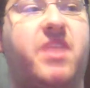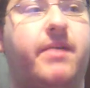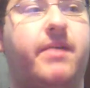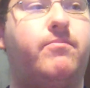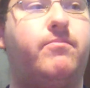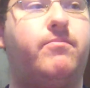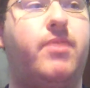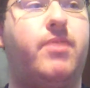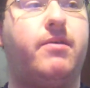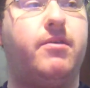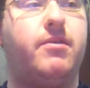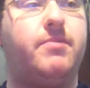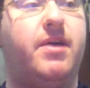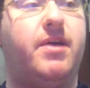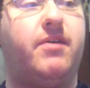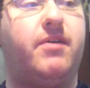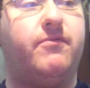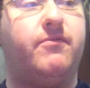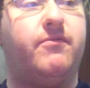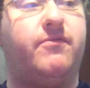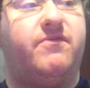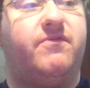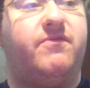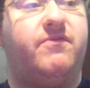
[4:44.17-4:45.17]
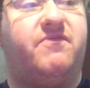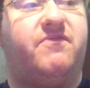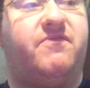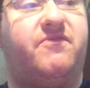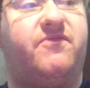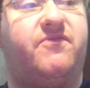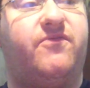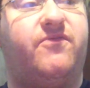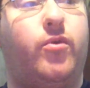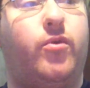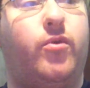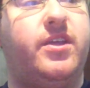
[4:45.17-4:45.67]
probably about
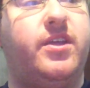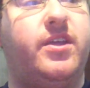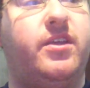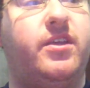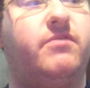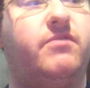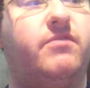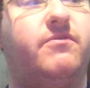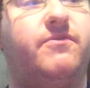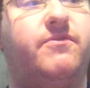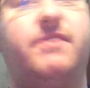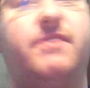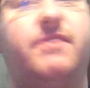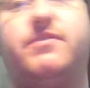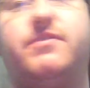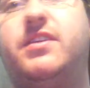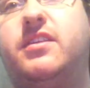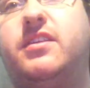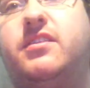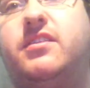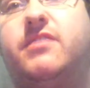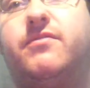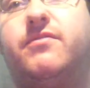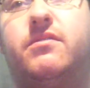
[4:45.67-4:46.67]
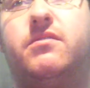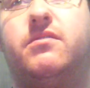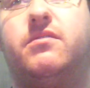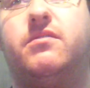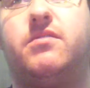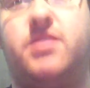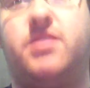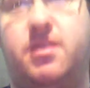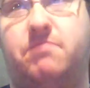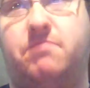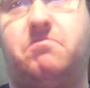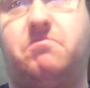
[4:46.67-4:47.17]
40, 50 different
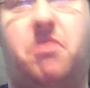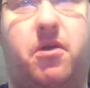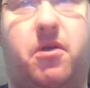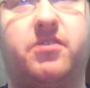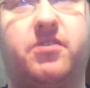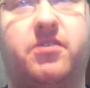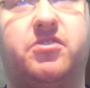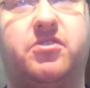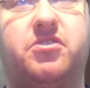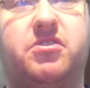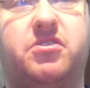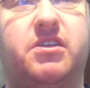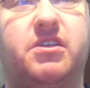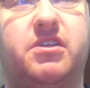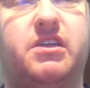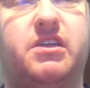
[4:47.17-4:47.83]
theme parks.